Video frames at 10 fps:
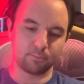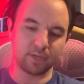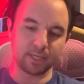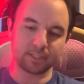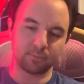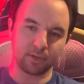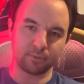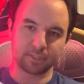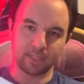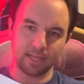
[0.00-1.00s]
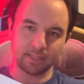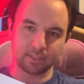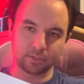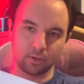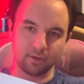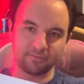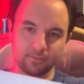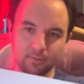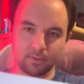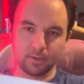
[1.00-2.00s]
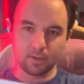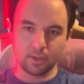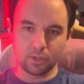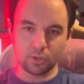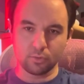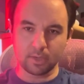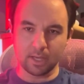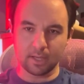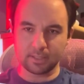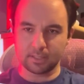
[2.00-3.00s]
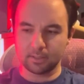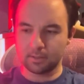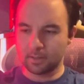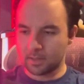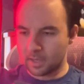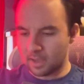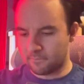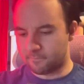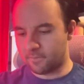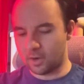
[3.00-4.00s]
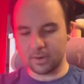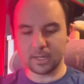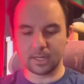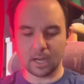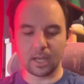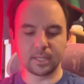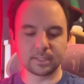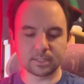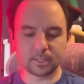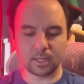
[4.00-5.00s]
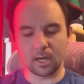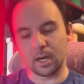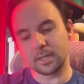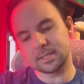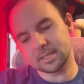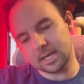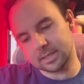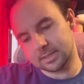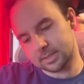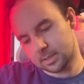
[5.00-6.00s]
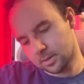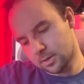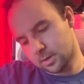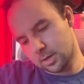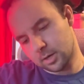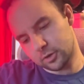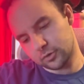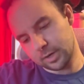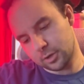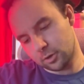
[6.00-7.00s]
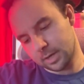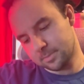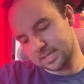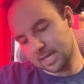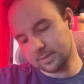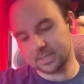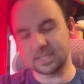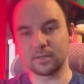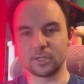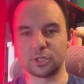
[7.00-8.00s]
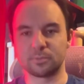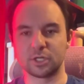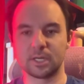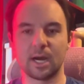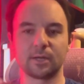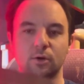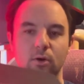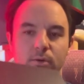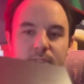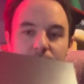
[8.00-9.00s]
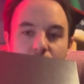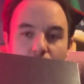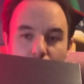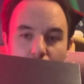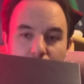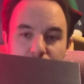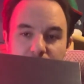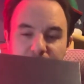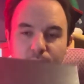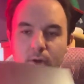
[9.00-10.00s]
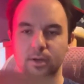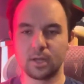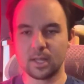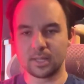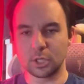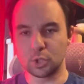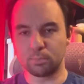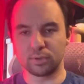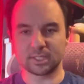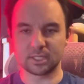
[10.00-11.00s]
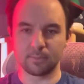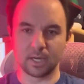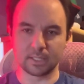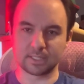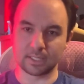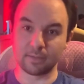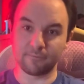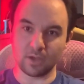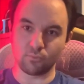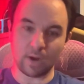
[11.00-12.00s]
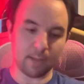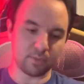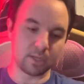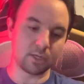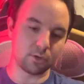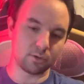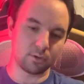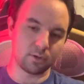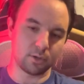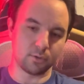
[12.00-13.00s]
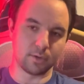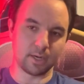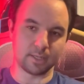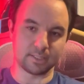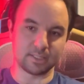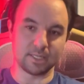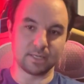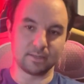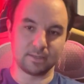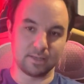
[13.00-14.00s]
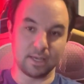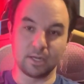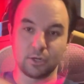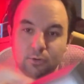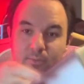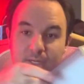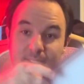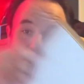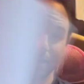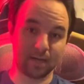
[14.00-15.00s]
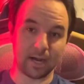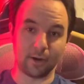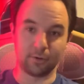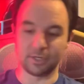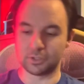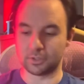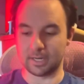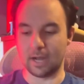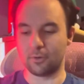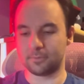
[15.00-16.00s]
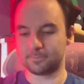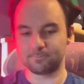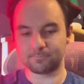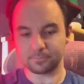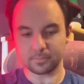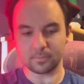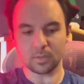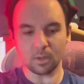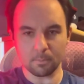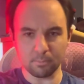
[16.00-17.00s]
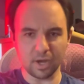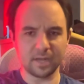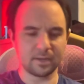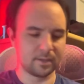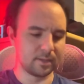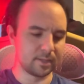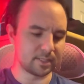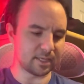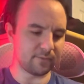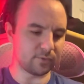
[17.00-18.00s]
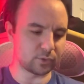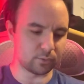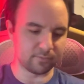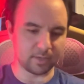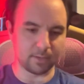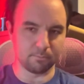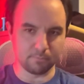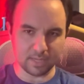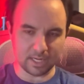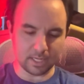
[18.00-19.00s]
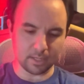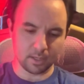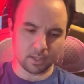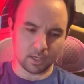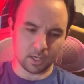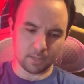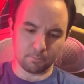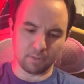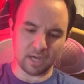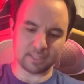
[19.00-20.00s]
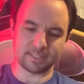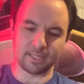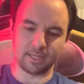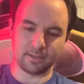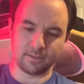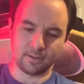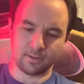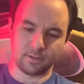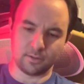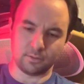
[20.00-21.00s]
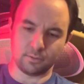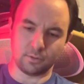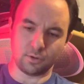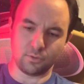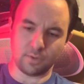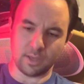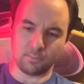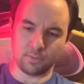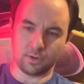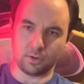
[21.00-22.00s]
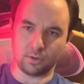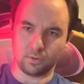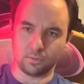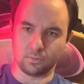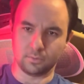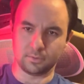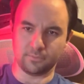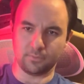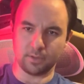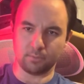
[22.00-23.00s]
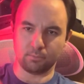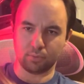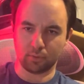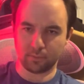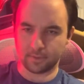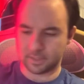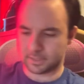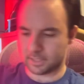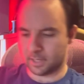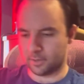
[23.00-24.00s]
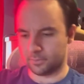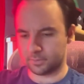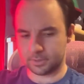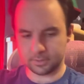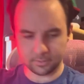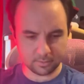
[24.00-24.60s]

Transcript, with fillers: piece, but you slide this off, you get a very nice, uh, it says, uh, trading card game stainless steel Egyptian god cards on the front. They do put some uh, cellophane wrap in here. You're not going to see it in here because I already took it out. But to give you sort of like a mini unboxing, lo and behold, if we can pull this out,